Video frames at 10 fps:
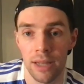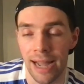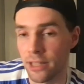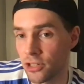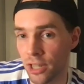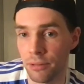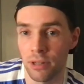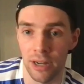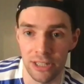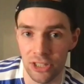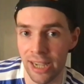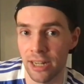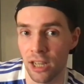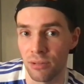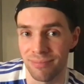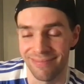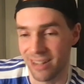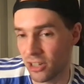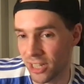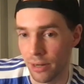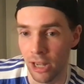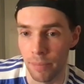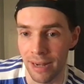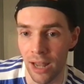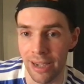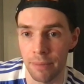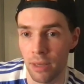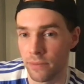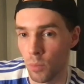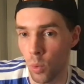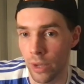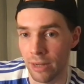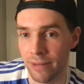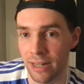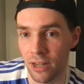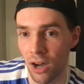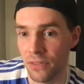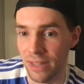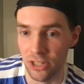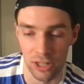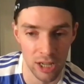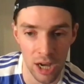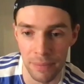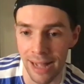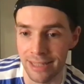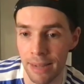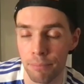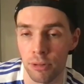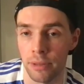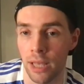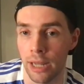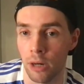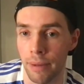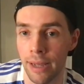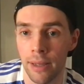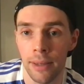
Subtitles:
Enzo, Caicedo a little bit lucky, bit of a walking red card. Needs to curb that temperament a little bit.